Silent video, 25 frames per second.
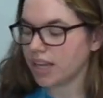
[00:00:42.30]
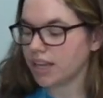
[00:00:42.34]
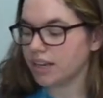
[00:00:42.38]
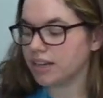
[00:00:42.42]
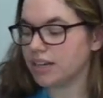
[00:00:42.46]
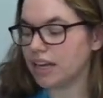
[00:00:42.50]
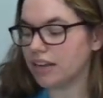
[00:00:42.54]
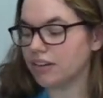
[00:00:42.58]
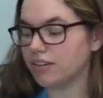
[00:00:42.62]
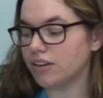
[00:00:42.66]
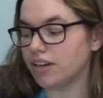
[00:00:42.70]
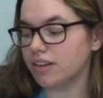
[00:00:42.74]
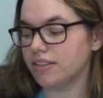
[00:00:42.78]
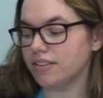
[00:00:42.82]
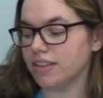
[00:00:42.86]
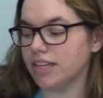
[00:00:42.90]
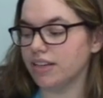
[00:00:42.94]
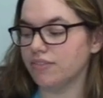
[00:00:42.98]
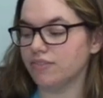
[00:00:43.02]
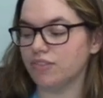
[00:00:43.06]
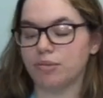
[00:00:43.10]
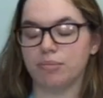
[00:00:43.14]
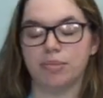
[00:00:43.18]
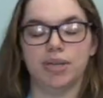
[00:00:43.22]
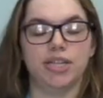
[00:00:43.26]
Now, none of the
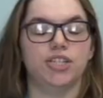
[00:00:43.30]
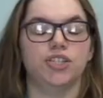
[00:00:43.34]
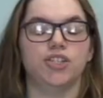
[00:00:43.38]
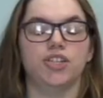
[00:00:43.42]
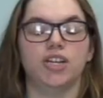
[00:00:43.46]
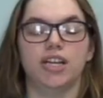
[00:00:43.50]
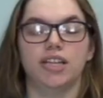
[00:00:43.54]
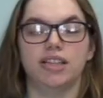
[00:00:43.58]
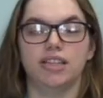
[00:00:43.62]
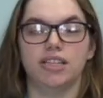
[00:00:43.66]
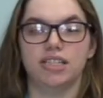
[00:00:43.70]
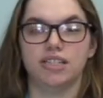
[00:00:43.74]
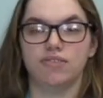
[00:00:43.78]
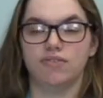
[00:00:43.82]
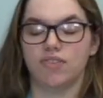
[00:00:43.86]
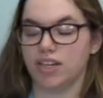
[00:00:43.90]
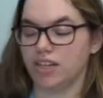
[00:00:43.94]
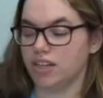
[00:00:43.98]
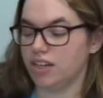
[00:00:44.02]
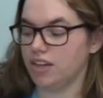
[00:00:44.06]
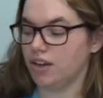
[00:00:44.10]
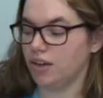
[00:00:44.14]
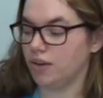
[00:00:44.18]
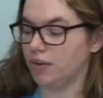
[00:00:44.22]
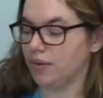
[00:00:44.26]
information in this
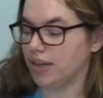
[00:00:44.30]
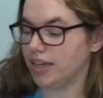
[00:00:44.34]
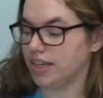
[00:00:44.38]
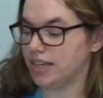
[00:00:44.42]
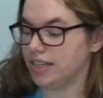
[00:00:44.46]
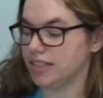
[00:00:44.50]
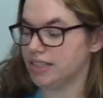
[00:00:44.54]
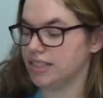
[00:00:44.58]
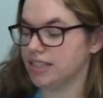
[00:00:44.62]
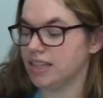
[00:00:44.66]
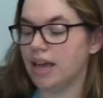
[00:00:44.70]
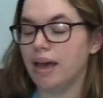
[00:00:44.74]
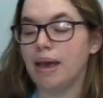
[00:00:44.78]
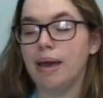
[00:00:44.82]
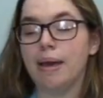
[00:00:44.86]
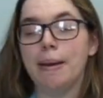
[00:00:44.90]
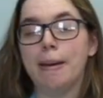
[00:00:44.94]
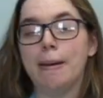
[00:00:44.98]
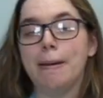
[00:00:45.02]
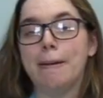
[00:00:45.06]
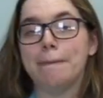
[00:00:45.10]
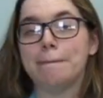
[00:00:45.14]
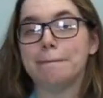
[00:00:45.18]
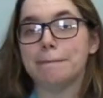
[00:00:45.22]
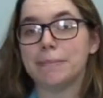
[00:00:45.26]
video is
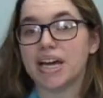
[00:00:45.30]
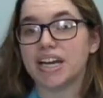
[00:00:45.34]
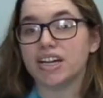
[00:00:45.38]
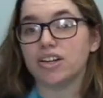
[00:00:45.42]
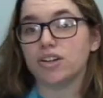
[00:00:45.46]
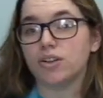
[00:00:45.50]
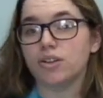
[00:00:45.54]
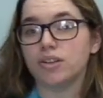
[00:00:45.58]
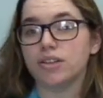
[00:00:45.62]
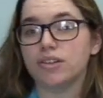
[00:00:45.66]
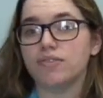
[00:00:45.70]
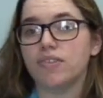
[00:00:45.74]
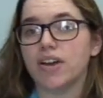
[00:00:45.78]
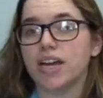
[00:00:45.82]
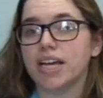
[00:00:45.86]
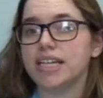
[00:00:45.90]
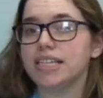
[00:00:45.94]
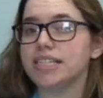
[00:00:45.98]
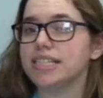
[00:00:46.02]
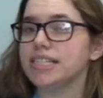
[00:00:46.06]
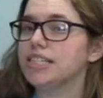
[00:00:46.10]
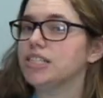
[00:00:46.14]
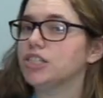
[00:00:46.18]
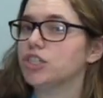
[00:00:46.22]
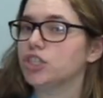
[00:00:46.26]
medical advice,
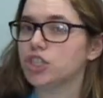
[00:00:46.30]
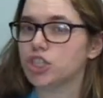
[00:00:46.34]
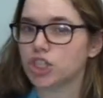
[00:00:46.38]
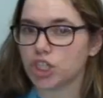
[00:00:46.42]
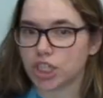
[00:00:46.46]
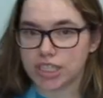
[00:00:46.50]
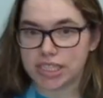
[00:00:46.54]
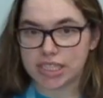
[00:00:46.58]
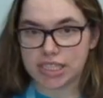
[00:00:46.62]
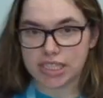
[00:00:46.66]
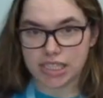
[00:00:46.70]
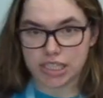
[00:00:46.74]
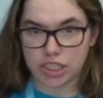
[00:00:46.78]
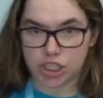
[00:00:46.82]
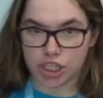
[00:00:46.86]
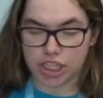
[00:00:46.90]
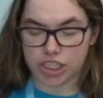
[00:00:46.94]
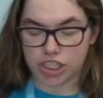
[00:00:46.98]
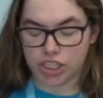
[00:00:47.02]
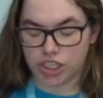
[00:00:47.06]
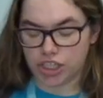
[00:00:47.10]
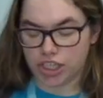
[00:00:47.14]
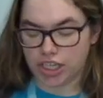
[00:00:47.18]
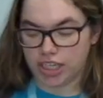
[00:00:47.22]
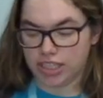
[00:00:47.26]
these are just
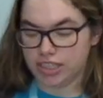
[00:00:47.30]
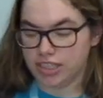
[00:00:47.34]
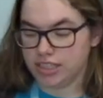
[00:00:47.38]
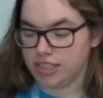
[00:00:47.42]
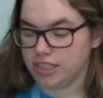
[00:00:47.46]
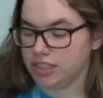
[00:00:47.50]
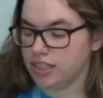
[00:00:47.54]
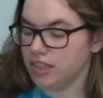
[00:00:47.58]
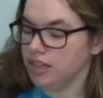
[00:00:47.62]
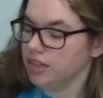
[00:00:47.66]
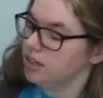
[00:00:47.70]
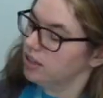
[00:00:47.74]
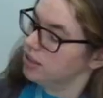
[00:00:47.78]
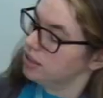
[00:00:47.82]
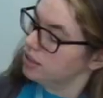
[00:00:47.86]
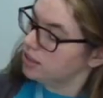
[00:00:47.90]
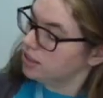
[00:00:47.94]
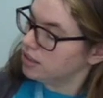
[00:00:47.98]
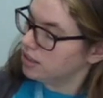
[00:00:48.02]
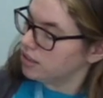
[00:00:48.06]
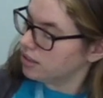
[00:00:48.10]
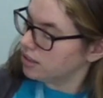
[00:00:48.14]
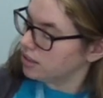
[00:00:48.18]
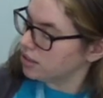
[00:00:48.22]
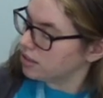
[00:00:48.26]
suggestions.
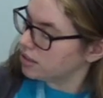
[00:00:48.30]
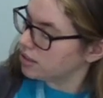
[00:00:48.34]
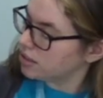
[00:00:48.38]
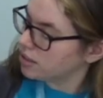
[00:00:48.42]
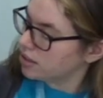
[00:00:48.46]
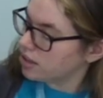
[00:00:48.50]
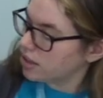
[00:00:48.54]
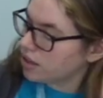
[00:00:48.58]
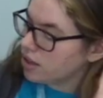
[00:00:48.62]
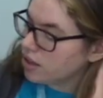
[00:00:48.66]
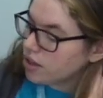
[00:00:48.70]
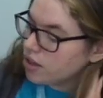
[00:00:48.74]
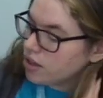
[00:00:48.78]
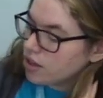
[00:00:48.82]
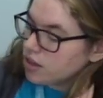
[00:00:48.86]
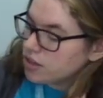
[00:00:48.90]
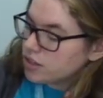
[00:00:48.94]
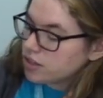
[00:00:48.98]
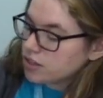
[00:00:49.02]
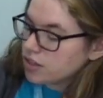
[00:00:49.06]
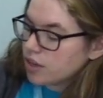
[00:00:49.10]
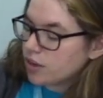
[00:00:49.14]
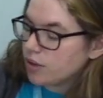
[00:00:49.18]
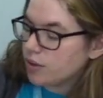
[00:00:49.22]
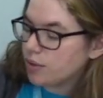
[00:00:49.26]

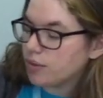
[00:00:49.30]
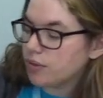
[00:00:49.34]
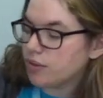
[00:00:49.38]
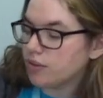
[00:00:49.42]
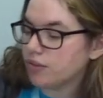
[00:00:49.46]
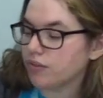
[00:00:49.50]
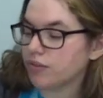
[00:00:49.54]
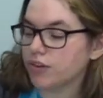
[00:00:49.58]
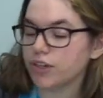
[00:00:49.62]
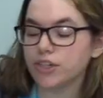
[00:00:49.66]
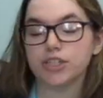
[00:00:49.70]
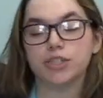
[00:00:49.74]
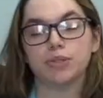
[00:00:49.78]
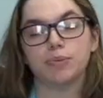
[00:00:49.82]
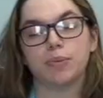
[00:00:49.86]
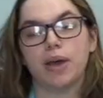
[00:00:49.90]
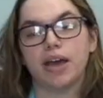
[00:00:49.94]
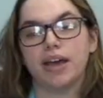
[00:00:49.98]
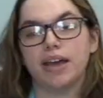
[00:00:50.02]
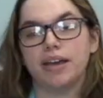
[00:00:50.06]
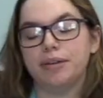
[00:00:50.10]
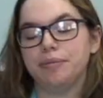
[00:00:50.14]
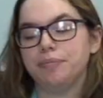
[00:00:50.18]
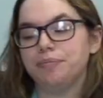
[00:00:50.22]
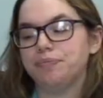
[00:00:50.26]
So the first
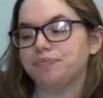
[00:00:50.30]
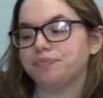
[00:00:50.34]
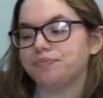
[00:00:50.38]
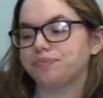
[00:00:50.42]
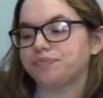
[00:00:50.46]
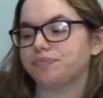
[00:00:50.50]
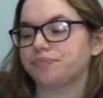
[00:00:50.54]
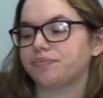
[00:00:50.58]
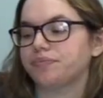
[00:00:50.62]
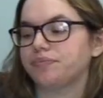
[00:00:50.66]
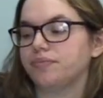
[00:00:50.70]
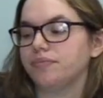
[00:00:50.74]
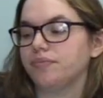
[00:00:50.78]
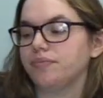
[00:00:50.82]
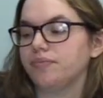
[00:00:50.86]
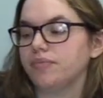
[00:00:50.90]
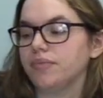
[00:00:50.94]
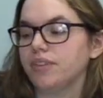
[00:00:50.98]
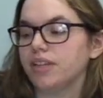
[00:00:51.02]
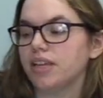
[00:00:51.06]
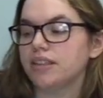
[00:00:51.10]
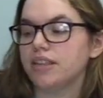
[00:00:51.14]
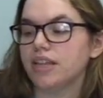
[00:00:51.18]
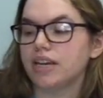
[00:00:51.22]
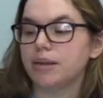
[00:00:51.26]
way
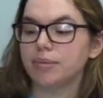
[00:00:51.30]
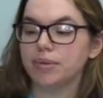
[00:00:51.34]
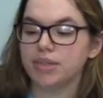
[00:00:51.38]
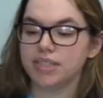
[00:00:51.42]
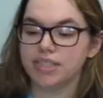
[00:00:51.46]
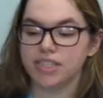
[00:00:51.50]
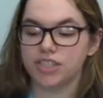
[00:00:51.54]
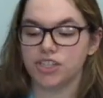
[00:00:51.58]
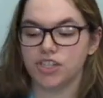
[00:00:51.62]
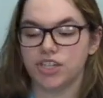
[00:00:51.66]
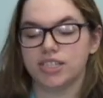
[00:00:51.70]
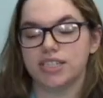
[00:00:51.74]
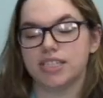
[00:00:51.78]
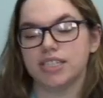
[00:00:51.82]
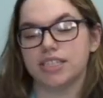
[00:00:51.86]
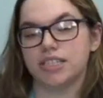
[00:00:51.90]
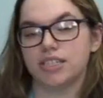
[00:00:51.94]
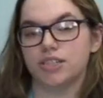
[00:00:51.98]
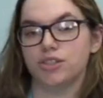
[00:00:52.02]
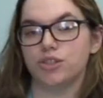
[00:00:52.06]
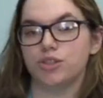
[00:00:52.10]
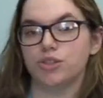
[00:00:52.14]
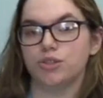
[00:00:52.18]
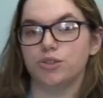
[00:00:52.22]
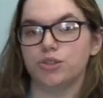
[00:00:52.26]
that I'm going to suggest
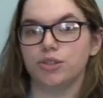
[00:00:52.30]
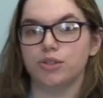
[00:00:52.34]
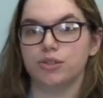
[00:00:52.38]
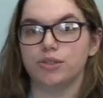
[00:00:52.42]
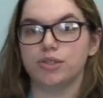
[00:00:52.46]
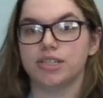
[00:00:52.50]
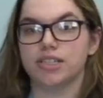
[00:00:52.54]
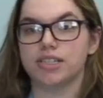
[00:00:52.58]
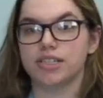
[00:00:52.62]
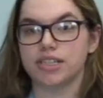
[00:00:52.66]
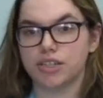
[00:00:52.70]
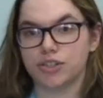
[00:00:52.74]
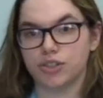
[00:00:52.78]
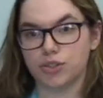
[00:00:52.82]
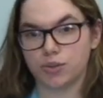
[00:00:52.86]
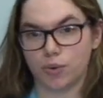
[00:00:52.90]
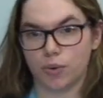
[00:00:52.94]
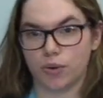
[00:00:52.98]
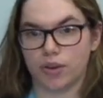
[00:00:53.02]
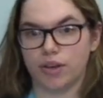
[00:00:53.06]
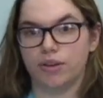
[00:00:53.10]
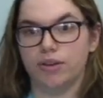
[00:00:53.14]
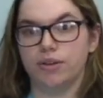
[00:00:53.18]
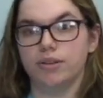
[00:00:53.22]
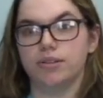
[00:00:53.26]
is to use essential
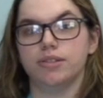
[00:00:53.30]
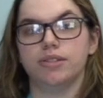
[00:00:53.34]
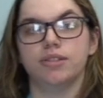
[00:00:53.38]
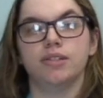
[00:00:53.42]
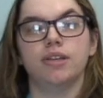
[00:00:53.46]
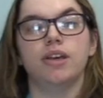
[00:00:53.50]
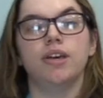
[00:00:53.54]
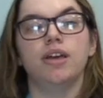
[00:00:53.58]
oils.